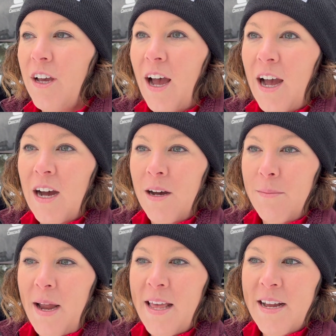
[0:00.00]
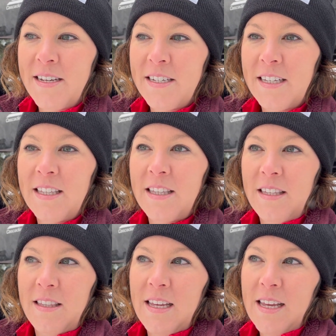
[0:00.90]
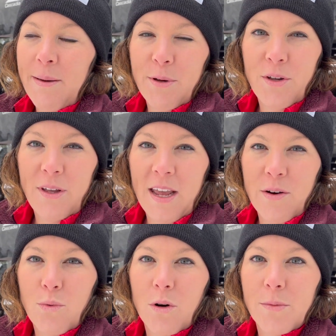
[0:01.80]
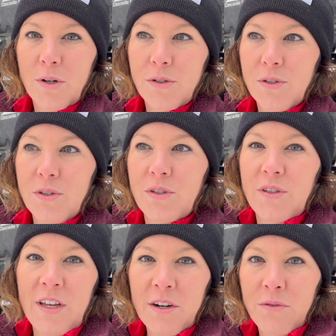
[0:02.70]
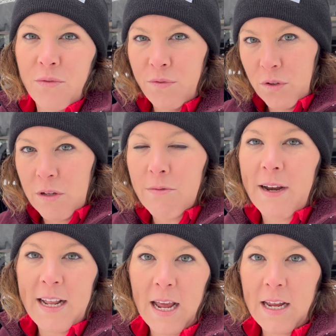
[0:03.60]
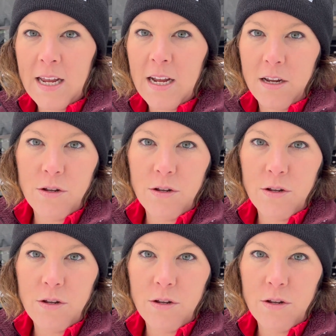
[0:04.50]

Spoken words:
and the chemical hand warmers, they don't fully radiate heat.